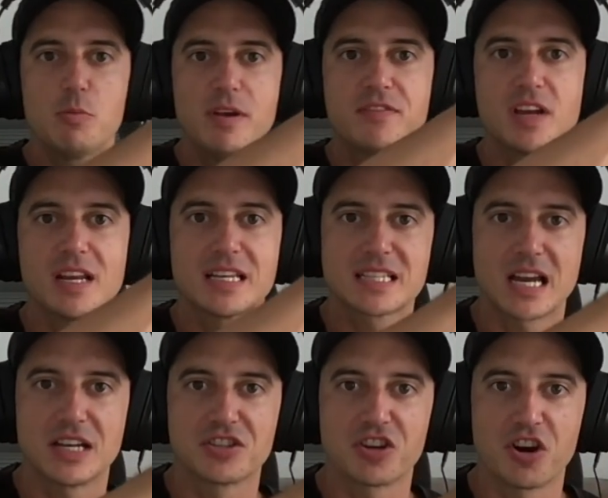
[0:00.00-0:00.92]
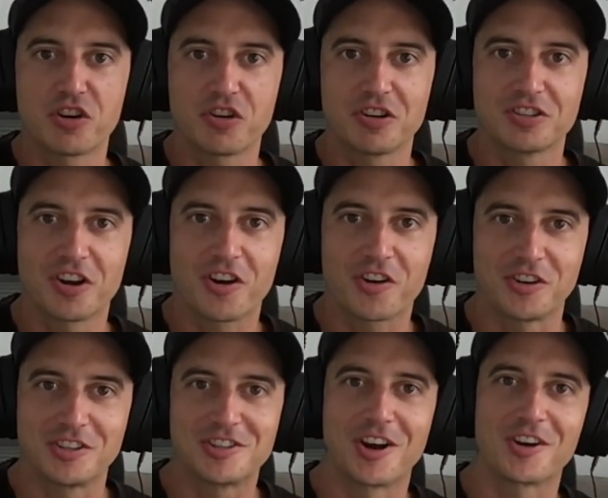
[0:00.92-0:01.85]
we've done has gotten darker and darker
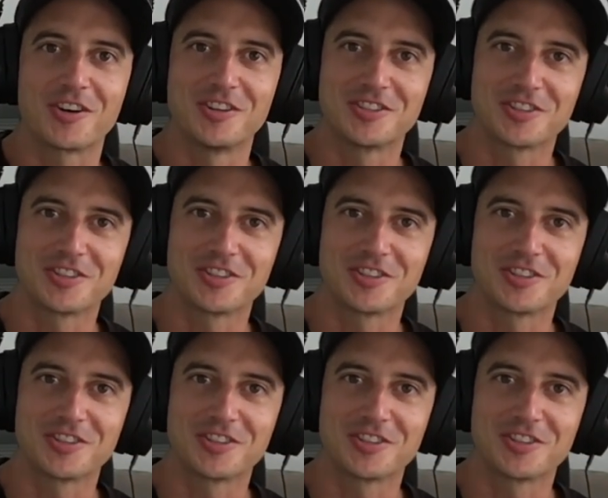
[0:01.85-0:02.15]
and darker and